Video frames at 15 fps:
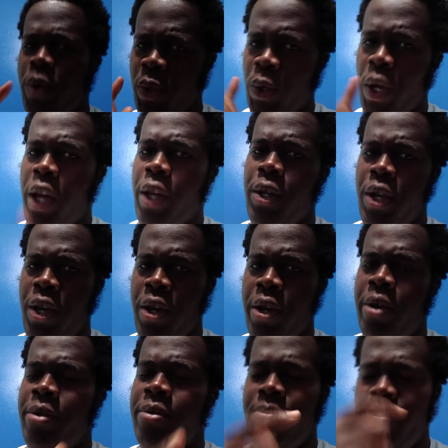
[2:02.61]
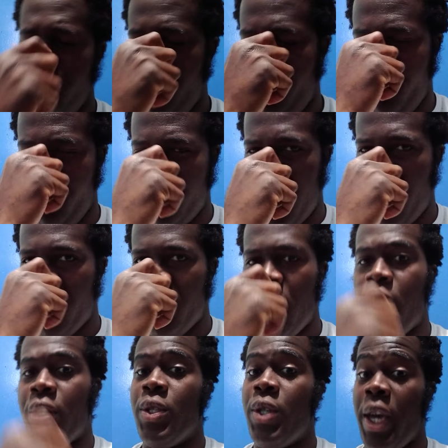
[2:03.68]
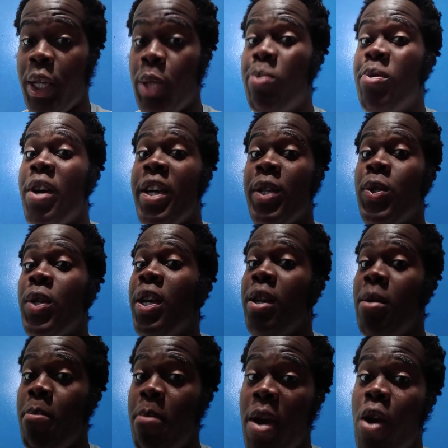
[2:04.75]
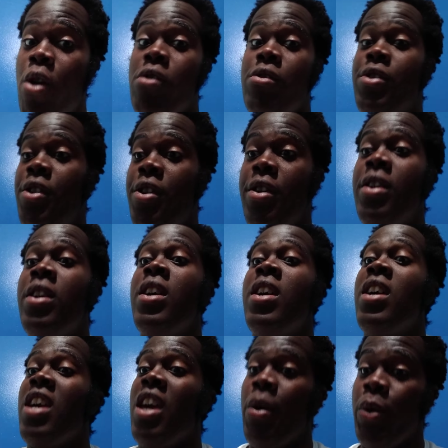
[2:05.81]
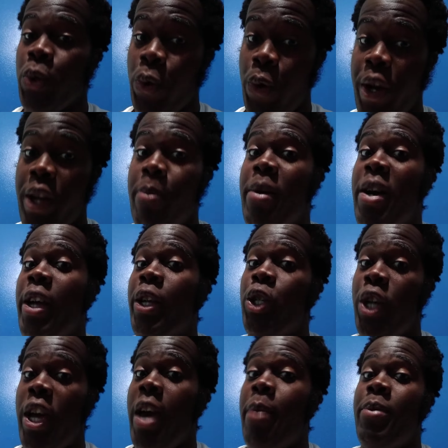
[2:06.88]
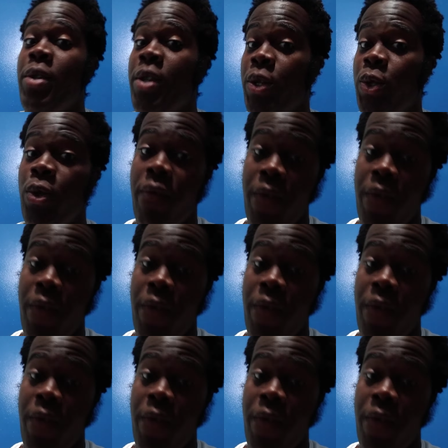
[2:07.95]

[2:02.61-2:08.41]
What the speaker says: with Silent Hill. Even though it takes place in America, it was created by Japanese